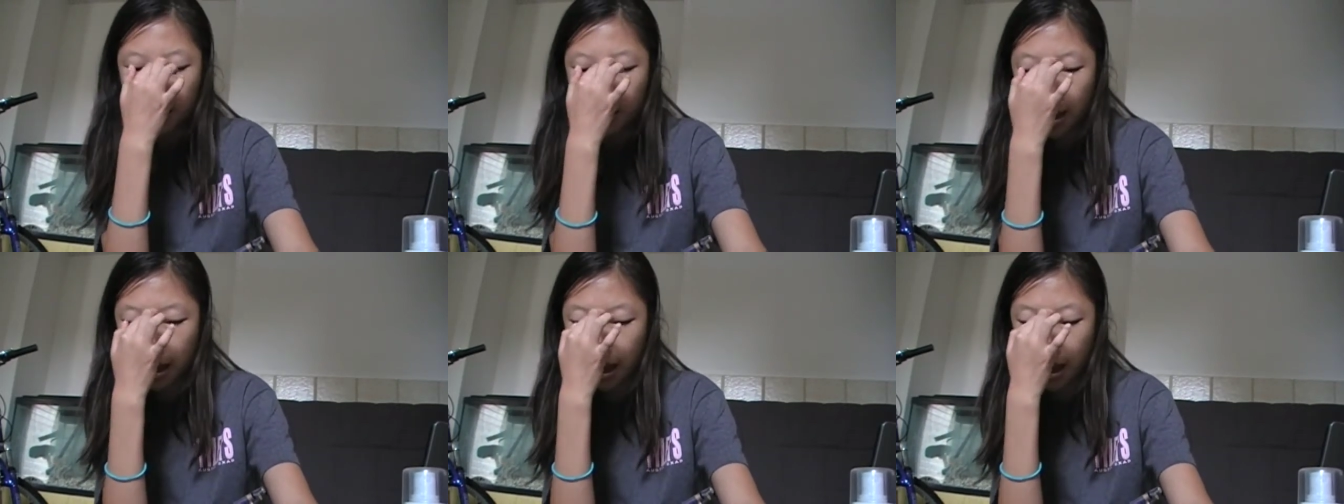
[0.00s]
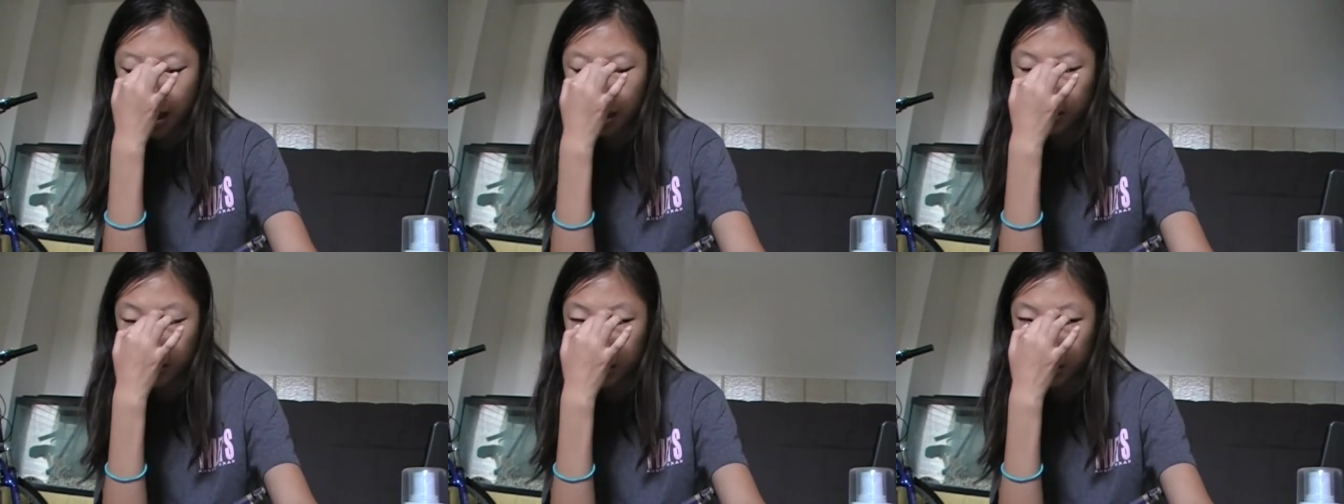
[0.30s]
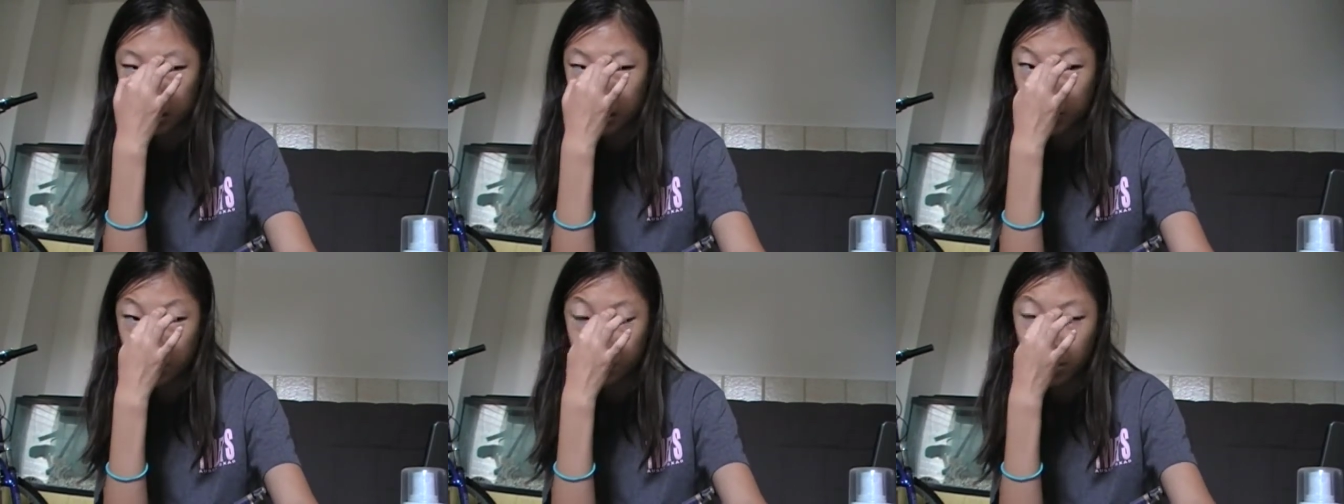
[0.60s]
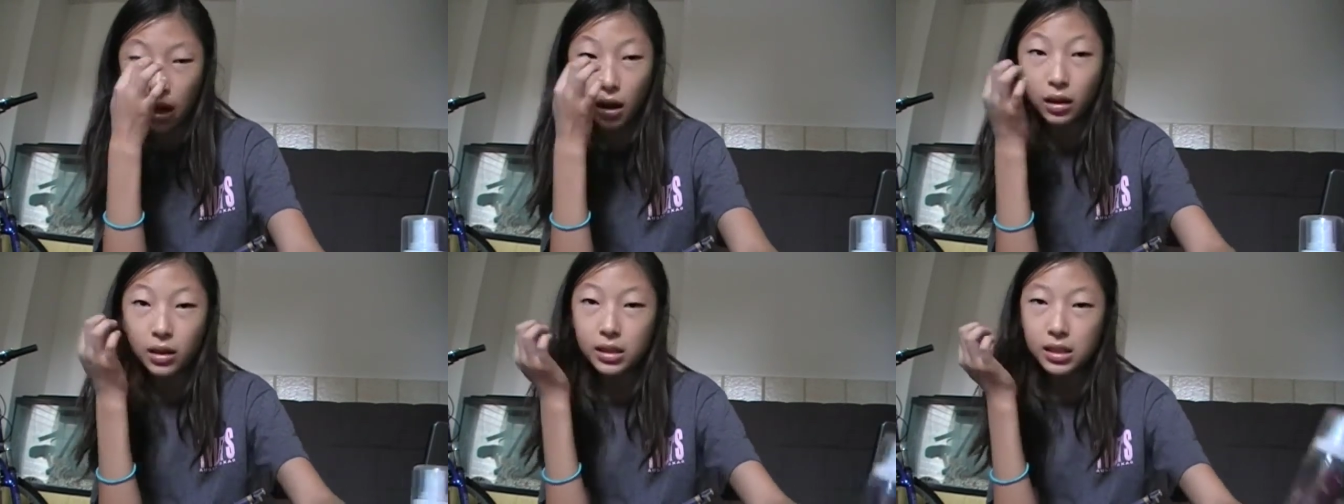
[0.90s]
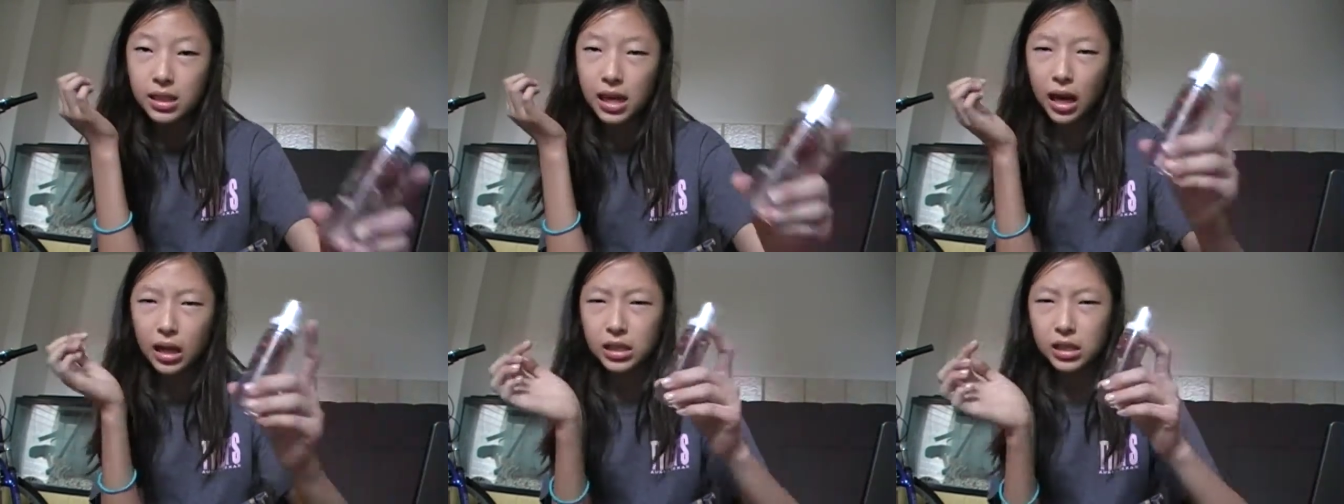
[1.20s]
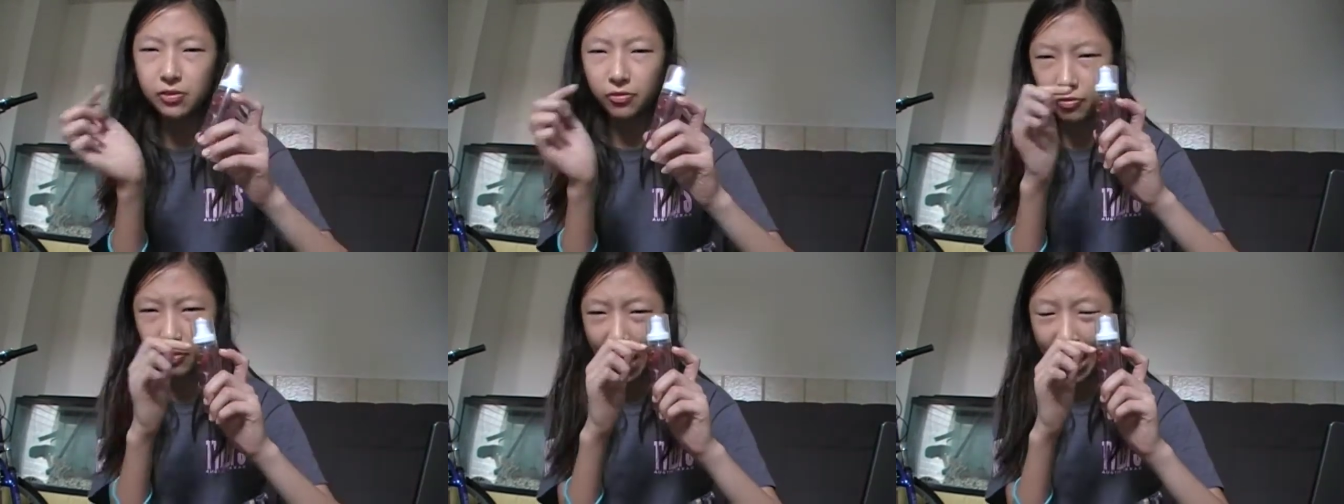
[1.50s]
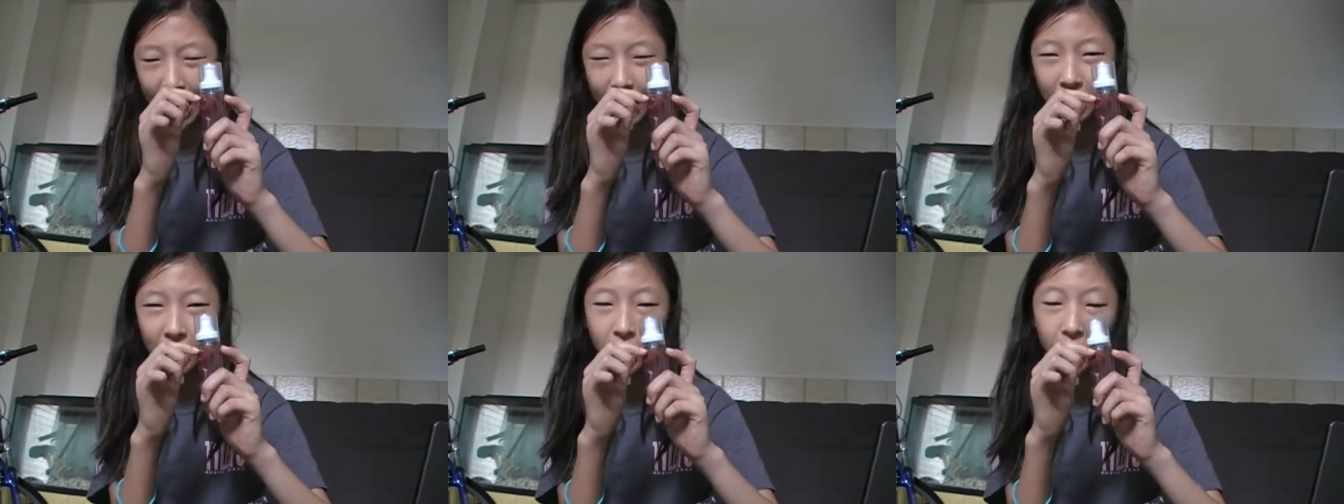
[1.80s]
and the smell does
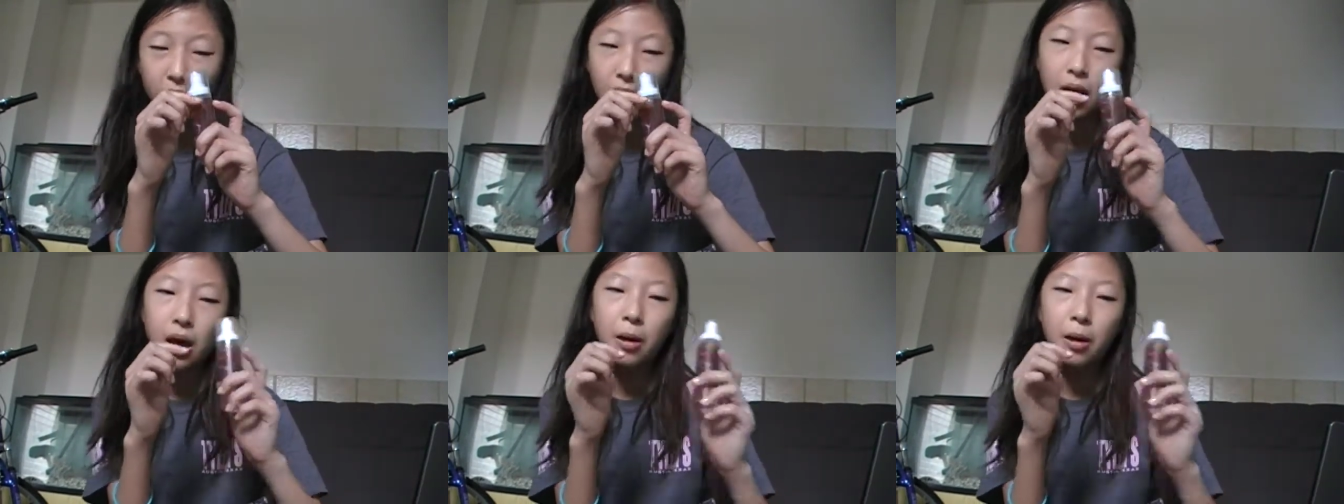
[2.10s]
fade,